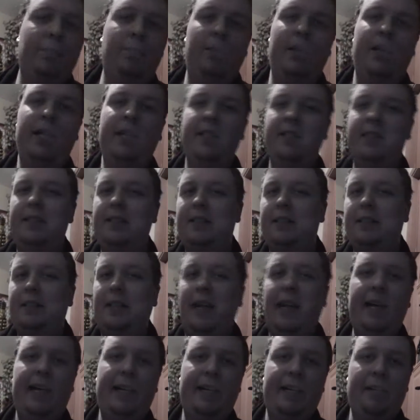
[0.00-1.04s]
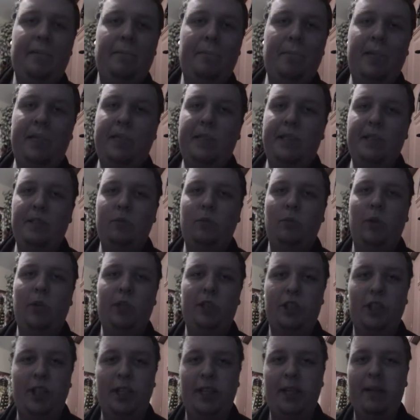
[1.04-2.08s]
to meet his dad and to meet this
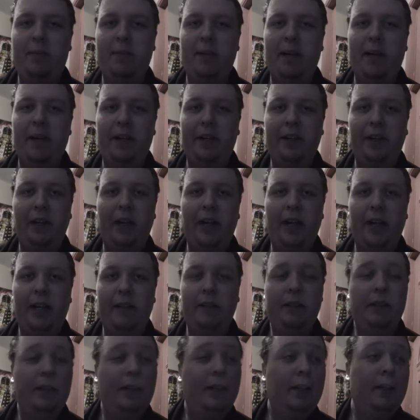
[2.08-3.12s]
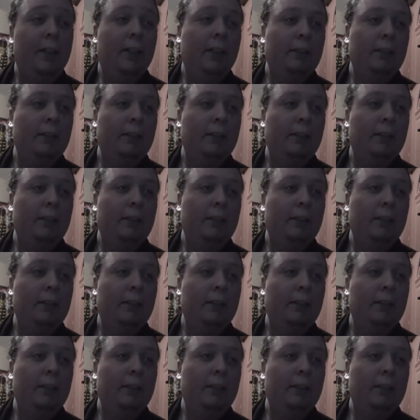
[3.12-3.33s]
1 chick he met online.